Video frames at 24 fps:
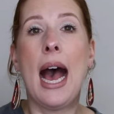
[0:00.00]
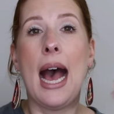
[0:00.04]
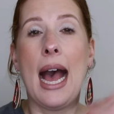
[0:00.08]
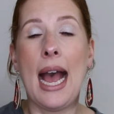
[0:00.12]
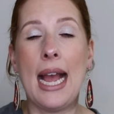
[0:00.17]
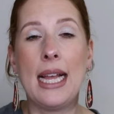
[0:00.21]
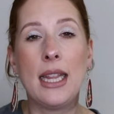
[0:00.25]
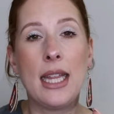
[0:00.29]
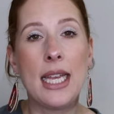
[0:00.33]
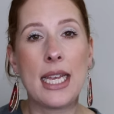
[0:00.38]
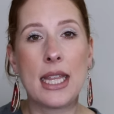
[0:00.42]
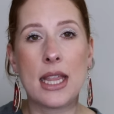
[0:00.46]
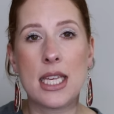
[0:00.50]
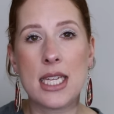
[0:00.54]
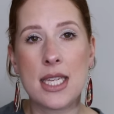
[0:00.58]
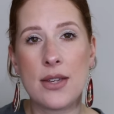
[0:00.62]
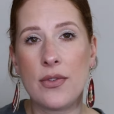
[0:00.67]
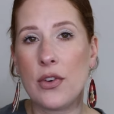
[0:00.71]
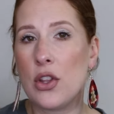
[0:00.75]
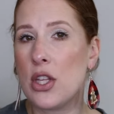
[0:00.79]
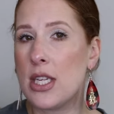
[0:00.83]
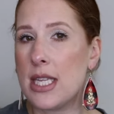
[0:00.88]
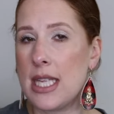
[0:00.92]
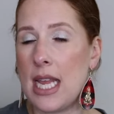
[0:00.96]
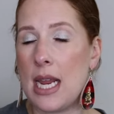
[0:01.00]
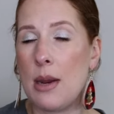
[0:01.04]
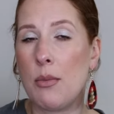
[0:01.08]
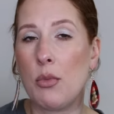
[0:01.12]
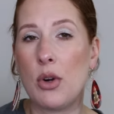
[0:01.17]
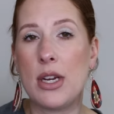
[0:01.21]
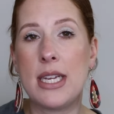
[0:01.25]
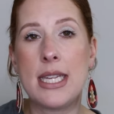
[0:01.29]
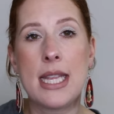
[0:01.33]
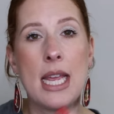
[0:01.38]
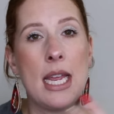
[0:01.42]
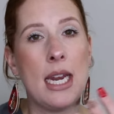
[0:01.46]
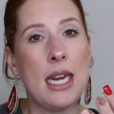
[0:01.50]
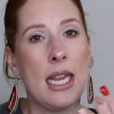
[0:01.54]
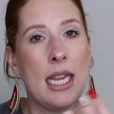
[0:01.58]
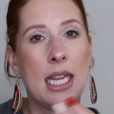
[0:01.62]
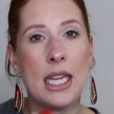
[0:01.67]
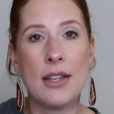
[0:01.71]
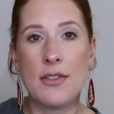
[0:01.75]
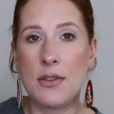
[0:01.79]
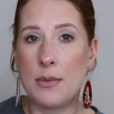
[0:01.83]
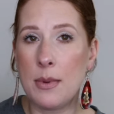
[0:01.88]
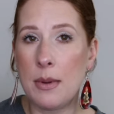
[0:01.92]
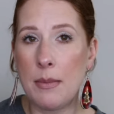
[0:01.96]
I like this for the same reason. It
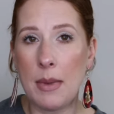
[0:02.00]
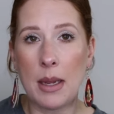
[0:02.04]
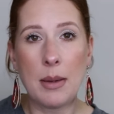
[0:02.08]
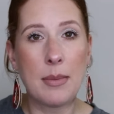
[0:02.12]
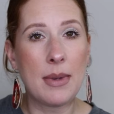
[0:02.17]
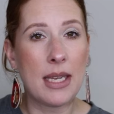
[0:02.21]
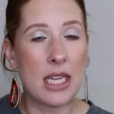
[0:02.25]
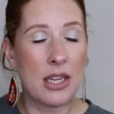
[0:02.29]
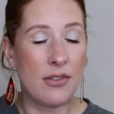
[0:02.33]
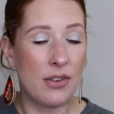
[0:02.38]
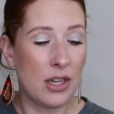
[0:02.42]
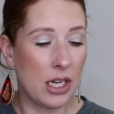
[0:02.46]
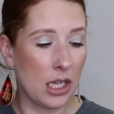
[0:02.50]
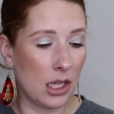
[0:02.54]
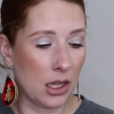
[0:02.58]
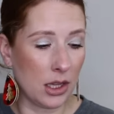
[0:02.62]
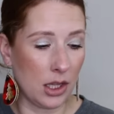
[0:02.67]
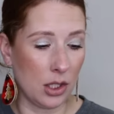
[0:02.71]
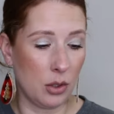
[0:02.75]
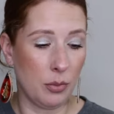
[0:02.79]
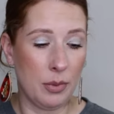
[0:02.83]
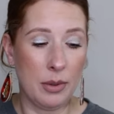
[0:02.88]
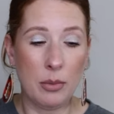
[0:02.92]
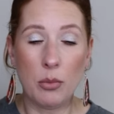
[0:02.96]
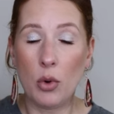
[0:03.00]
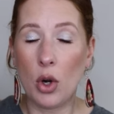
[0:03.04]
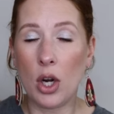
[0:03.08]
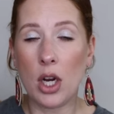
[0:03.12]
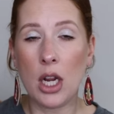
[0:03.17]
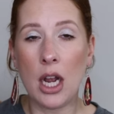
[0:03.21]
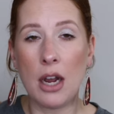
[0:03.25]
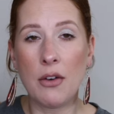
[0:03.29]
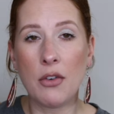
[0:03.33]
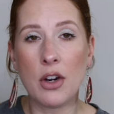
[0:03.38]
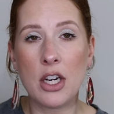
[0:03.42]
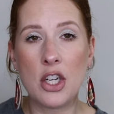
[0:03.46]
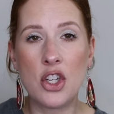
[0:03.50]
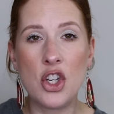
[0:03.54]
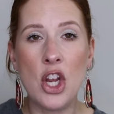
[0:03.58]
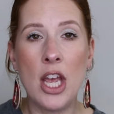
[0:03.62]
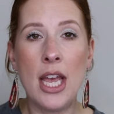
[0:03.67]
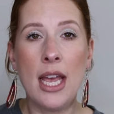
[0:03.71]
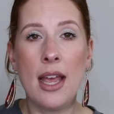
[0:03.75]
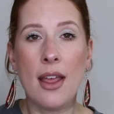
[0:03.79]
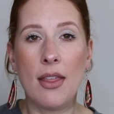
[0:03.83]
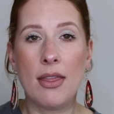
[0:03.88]
gives me maybe even a little bit more coverage